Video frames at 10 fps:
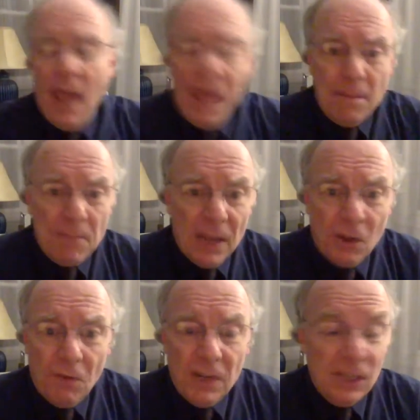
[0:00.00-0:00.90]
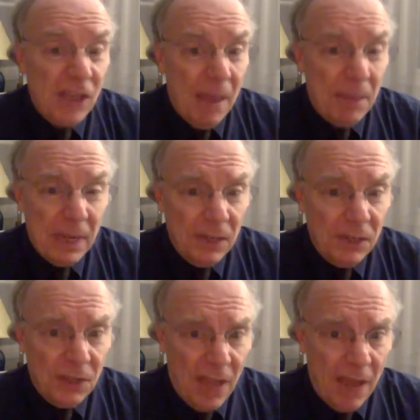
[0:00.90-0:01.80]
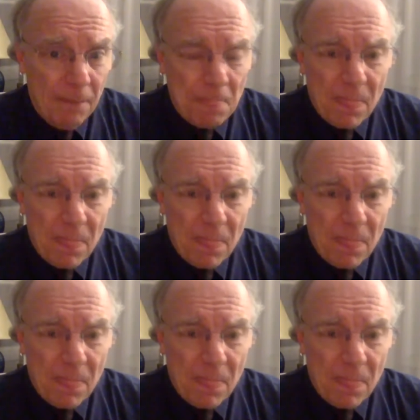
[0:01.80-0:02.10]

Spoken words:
and Beethoven is tapping into that.